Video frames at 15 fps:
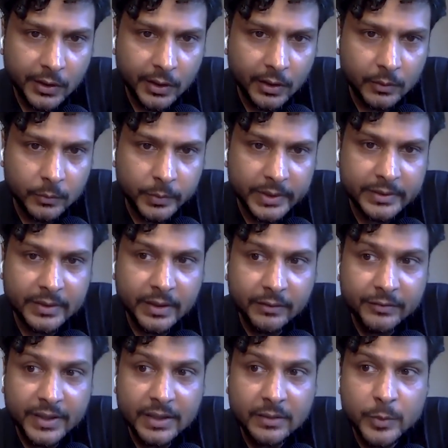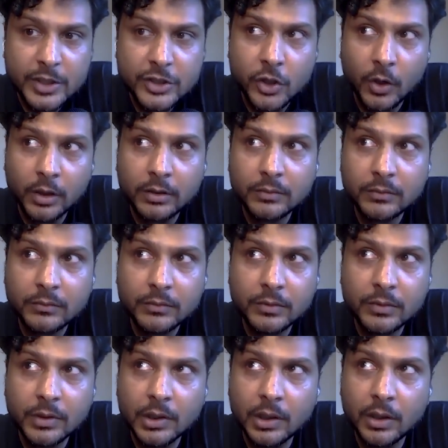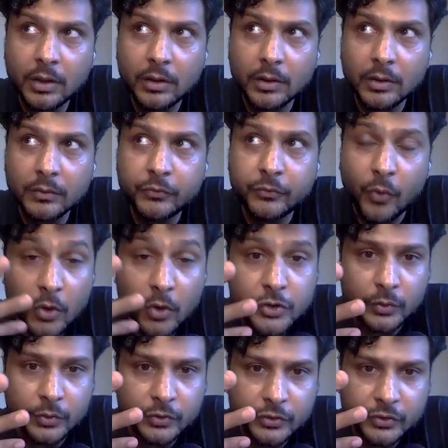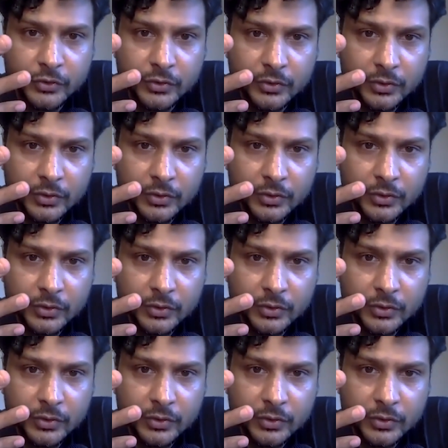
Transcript: Uh, with Naveen, we shot uh, four shows.